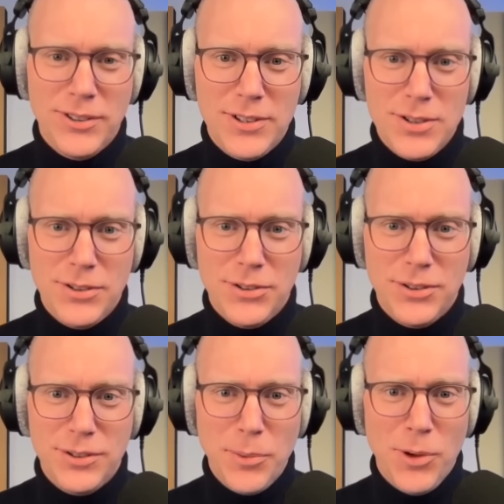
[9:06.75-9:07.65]
such as
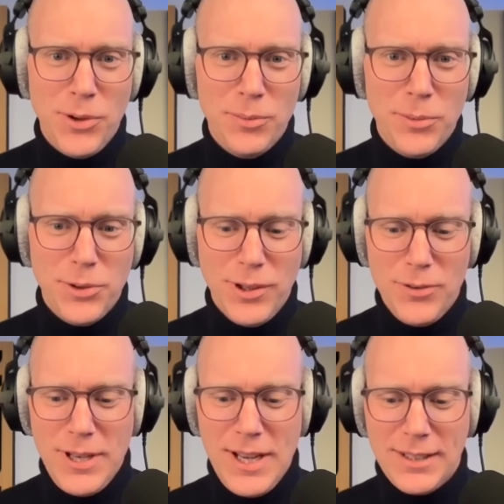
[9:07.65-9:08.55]
small modular
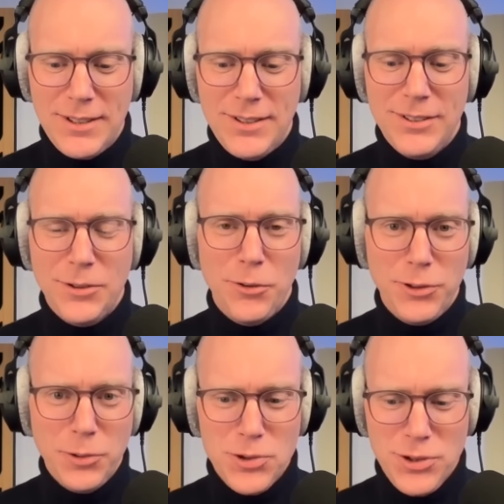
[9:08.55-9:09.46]
reactors or
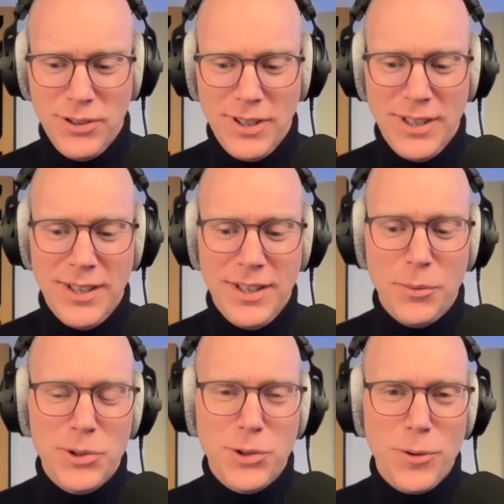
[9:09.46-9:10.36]
fusion.
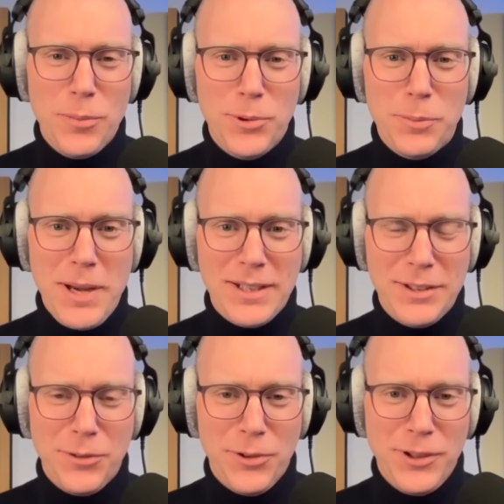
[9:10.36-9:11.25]
What's your
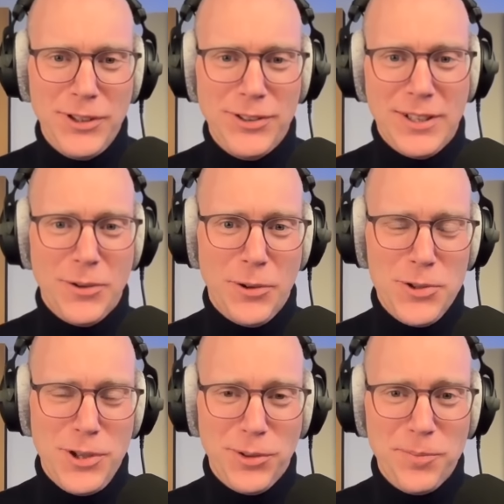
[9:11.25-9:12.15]
perspective on these
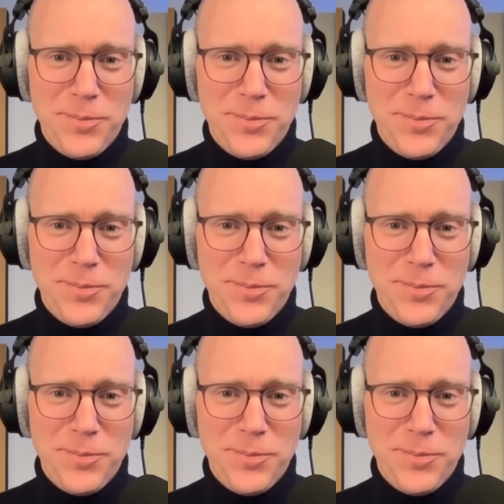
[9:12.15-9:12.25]
technologies?